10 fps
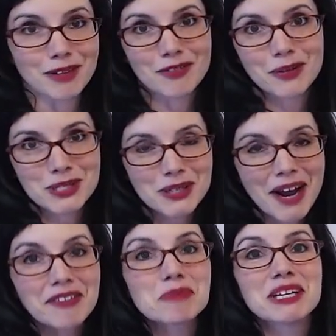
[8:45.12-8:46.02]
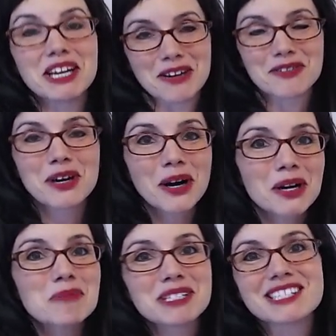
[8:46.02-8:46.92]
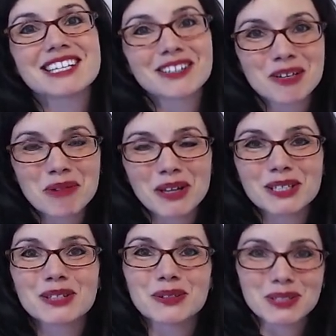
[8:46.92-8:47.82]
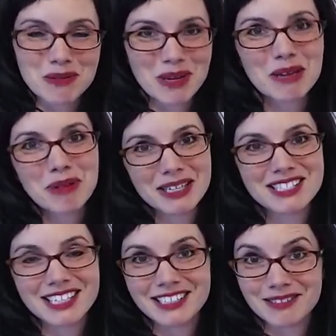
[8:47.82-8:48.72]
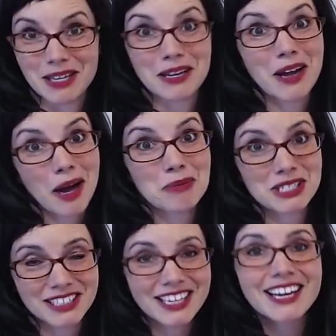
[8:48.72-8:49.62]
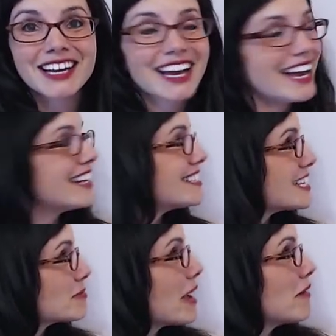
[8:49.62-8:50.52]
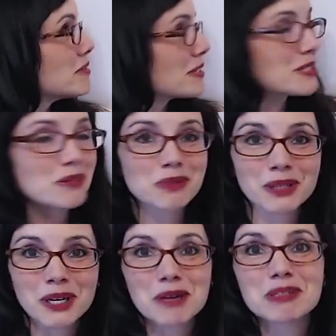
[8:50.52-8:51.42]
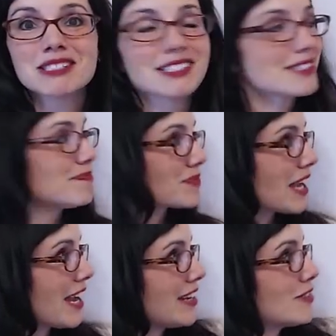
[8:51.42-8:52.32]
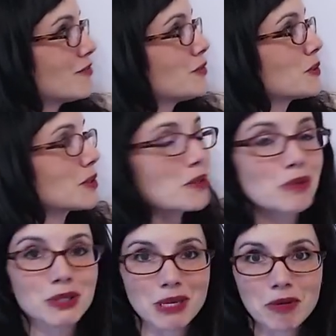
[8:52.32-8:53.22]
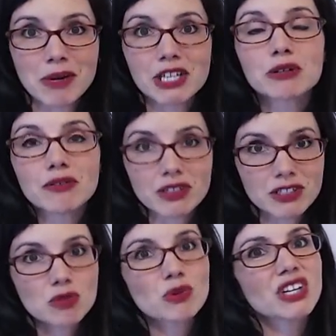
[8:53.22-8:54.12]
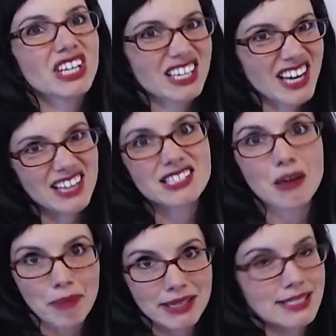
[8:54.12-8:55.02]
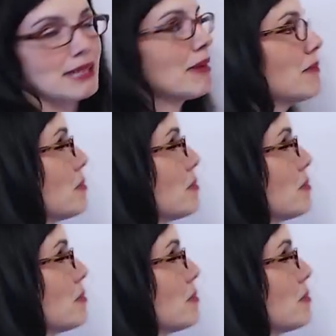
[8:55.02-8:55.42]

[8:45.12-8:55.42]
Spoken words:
of course, there have to be enough carbons in our molecule to make benzene an option. And since we have 6 or more carbons and 4 or more double bond equivalents, we're going to guess that benzene might be